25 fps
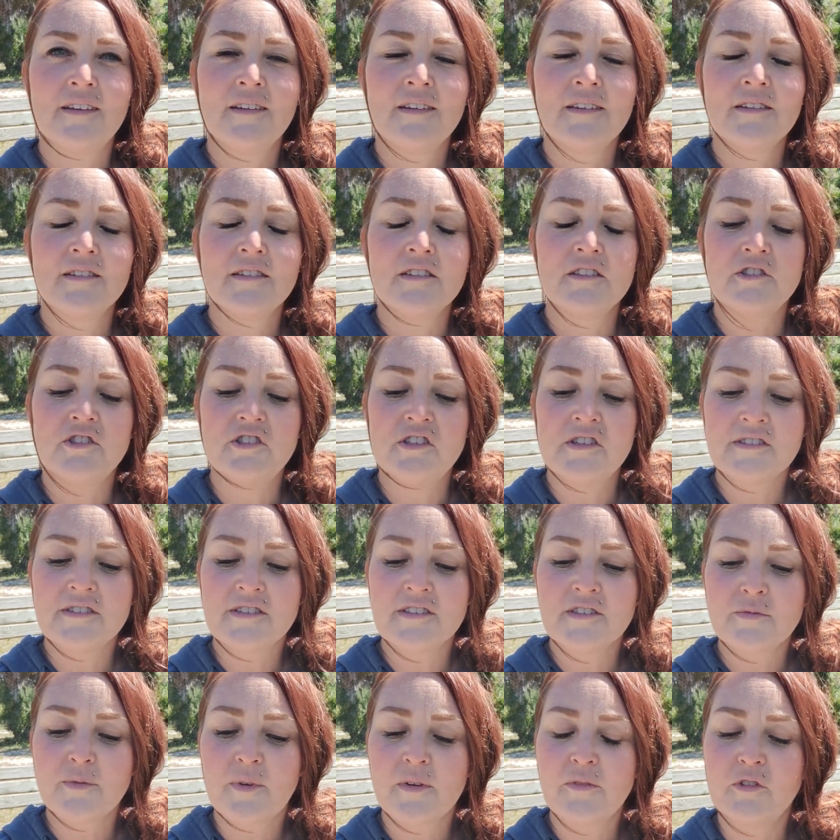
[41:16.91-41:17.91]
the Jesus
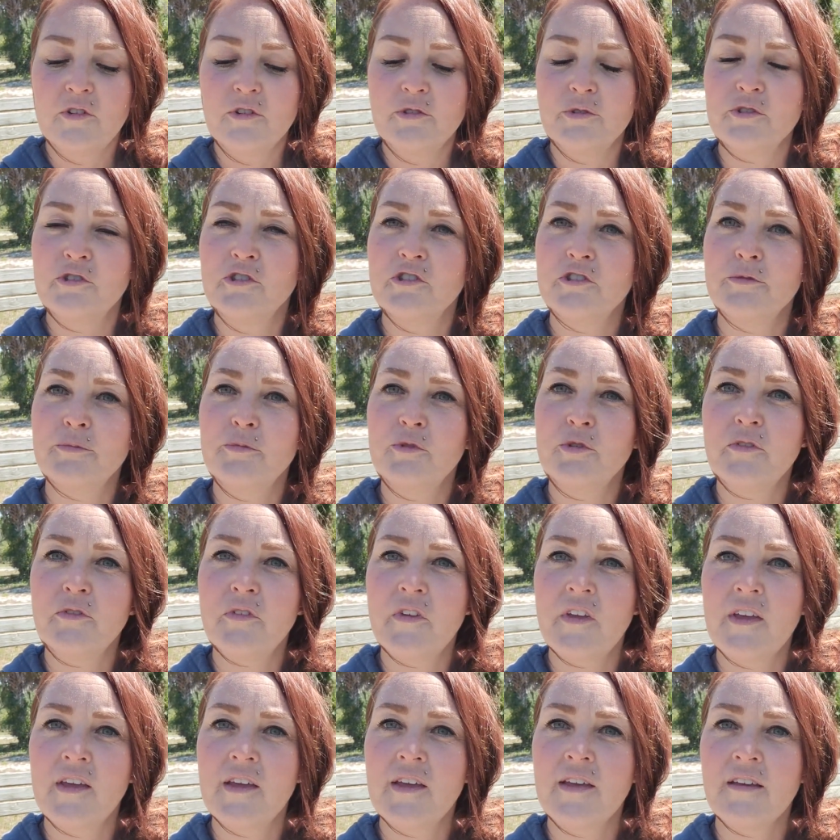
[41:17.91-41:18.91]
Revolution
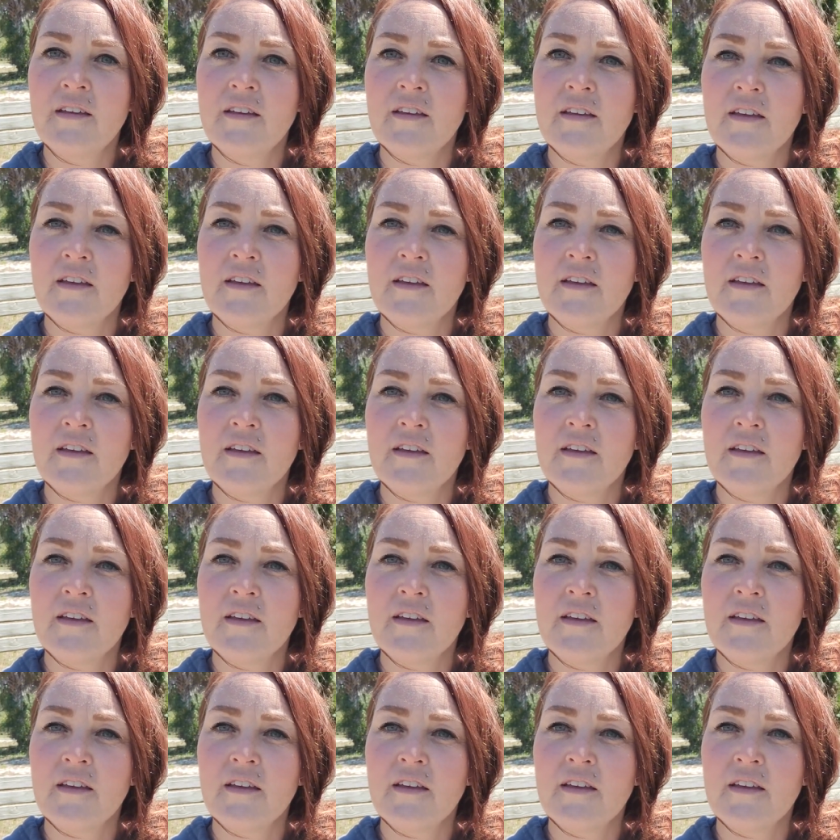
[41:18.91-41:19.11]
movie